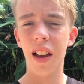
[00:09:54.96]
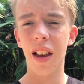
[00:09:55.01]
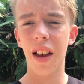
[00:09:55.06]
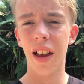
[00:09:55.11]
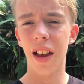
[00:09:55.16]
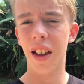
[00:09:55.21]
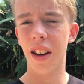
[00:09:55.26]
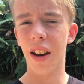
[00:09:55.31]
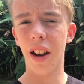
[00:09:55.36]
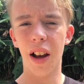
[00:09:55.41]

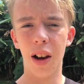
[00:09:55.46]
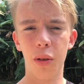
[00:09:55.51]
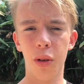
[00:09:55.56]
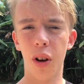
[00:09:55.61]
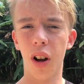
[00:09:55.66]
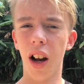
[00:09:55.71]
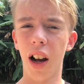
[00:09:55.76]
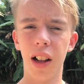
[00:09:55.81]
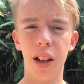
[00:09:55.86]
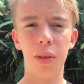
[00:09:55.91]
and I
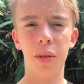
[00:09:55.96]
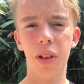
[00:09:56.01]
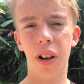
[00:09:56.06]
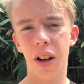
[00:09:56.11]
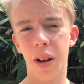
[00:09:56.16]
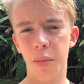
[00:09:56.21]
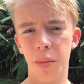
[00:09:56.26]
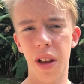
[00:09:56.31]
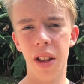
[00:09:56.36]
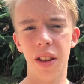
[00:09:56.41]
highly
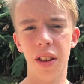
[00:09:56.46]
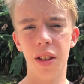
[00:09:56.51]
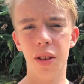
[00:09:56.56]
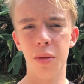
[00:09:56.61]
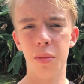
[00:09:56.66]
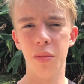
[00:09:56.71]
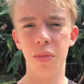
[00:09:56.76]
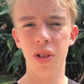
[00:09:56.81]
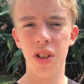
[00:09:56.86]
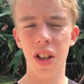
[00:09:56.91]
recommend
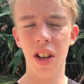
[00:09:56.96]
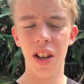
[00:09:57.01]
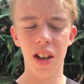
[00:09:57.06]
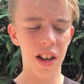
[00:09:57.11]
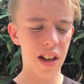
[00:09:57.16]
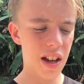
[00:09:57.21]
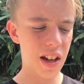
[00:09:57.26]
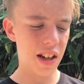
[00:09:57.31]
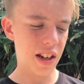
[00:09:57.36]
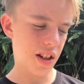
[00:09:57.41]
them to
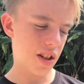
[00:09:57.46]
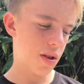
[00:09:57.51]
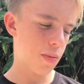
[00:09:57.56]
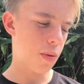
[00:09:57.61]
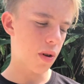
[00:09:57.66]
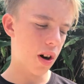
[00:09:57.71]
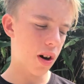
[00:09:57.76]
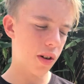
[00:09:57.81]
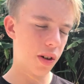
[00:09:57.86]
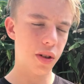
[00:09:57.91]
any
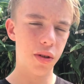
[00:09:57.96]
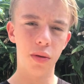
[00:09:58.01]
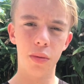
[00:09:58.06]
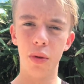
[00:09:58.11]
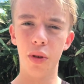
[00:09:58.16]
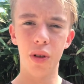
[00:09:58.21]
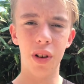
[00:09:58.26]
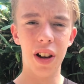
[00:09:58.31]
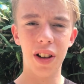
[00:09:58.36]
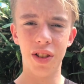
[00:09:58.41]
aspiring
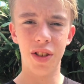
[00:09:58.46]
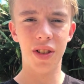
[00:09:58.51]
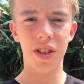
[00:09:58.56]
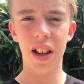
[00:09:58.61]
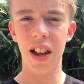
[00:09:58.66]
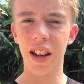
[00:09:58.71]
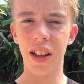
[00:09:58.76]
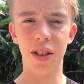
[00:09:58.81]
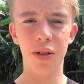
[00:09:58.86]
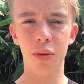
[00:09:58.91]
swimmer, or just
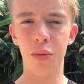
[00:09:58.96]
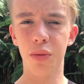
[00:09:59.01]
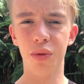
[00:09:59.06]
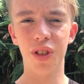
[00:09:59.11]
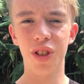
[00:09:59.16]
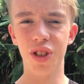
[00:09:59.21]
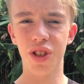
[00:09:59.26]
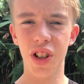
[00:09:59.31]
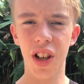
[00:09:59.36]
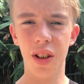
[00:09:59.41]
any swimmer
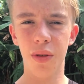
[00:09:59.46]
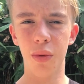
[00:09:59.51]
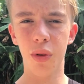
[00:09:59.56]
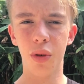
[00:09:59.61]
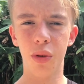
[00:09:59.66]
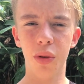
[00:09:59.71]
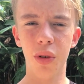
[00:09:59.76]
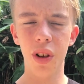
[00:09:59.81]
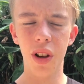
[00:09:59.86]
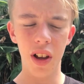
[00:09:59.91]
in
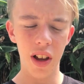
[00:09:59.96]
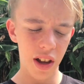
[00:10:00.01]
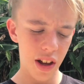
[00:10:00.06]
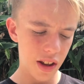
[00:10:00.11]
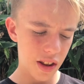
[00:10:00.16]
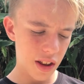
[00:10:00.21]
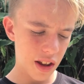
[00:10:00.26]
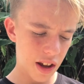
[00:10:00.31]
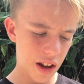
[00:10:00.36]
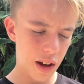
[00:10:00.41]
general.
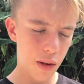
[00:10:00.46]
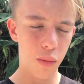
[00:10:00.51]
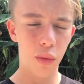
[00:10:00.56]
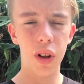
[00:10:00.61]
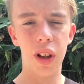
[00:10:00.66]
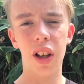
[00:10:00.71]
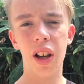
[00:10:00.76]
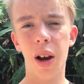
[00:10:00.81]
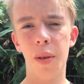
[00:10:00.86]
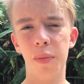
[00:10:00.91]
They're
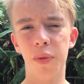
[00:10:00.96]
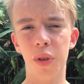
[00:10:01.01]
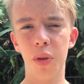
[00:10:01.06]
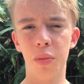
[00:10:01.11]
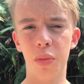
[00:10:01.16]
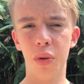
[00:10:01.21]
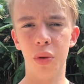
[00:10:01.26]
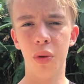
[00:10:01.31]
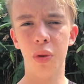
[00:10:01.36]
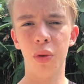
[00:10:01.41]
really
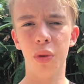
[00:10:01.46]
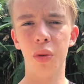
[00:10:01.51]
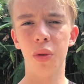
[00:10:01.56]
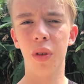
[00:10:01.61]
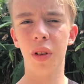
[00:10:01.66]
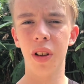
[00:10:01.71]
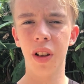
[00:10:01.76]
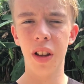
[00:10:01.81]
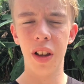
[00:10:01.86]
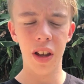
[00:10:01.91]
comfortable,
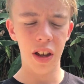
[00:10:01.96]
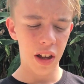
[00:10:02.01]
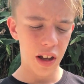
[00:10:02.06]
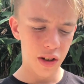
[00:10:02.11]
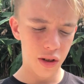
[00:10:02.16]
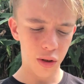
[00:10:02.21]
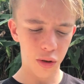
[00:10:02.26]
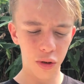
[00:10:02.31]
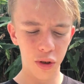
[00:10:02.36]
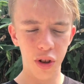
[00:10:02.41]

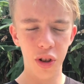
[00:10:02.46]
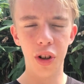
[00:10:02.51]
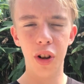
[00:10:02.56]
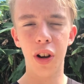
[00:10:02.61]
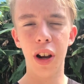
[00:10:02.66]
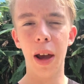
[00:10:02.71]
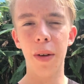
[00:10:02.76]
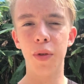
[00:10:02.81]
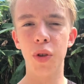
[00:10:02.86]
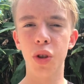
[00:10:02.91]
As long as you don't
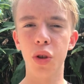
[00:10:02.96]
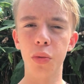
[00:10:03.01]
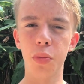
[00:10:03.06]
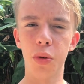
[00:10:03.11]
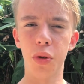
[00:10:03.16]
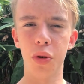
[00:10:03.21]
have super